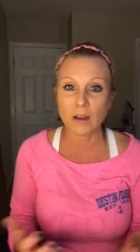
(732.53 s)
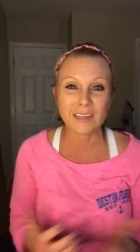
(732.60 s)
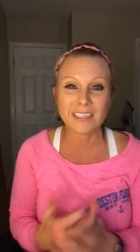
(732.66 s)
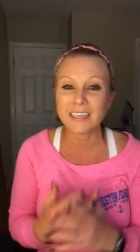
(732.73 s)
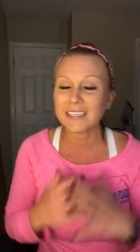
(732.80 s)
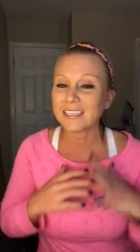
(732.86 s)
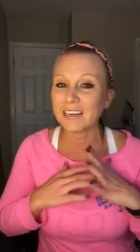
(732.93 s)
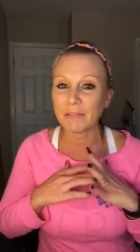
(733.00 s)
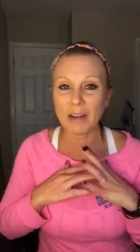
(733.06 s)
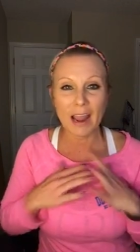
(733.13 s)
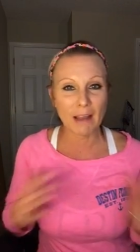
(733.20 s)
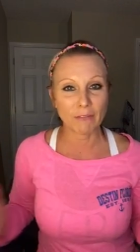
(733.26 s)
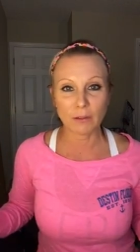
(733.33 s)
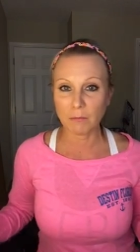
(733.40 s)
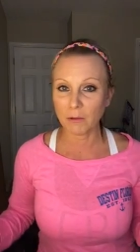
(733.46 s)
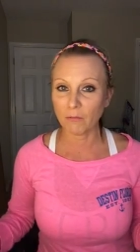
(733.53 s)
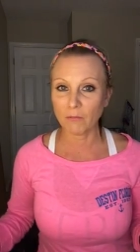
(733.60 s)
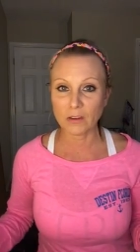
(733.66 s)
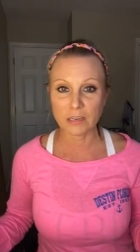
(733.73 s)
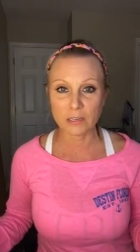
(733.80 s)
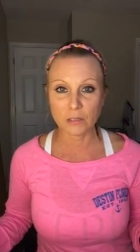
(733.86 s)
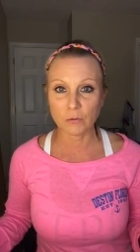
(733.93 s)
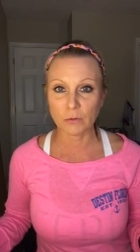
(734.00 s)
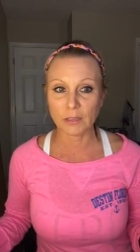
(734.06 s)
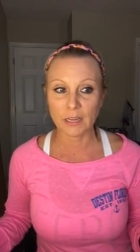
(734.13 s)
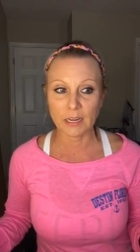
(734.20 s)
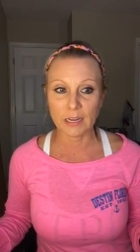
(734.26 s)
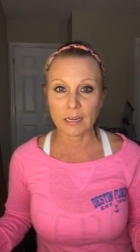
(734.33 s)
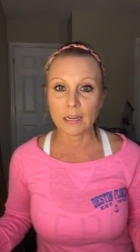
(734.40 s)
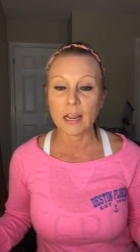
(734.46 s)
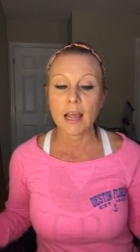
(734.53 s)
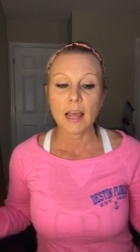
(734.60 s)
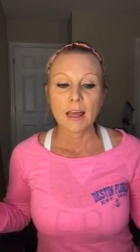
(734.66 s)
it doesn't even have to be fitness related.